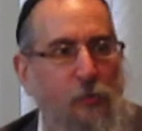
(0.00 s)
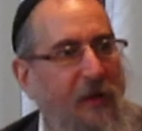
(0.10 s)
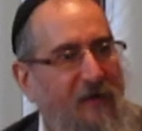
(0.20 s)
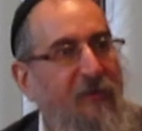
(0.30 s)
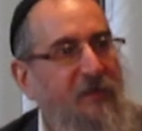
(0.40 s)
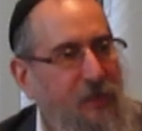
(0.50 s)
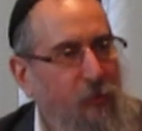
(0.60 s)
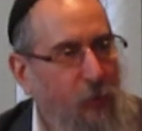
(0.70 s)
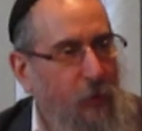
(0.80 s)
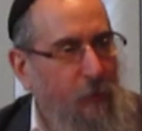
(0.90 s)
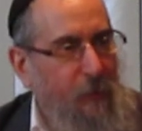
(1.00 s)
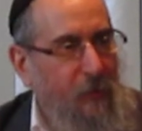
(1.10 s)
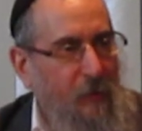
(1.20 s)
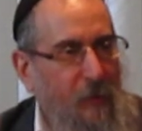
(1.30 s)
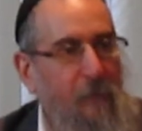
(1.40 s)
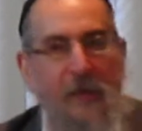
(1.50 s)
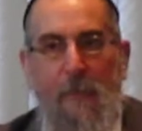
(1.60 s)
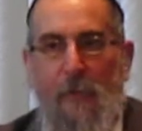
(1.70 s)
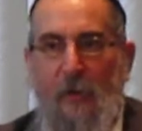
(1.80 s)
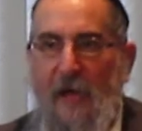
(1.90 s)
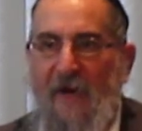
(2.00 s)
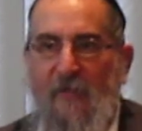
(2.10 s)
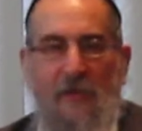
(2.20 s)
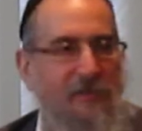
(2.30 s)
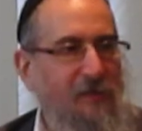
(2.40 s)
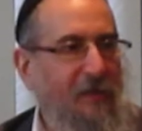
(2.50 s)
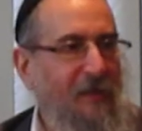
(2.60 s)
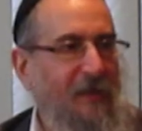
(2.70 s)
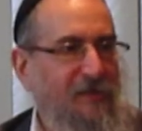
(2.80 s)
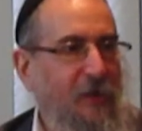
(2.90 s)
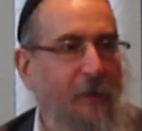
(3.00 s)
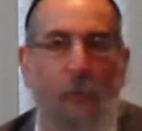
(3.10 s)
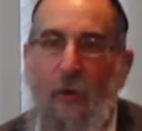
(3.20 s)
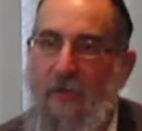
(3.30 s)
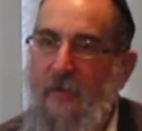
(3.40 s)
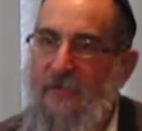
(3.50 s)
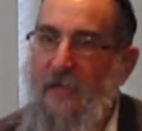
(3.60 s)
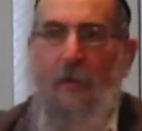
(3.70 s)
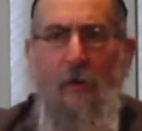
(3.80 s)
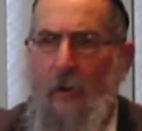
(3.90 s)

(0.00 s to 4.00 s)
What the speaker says: whenever there's a group, people, obviously, they start pointing and say,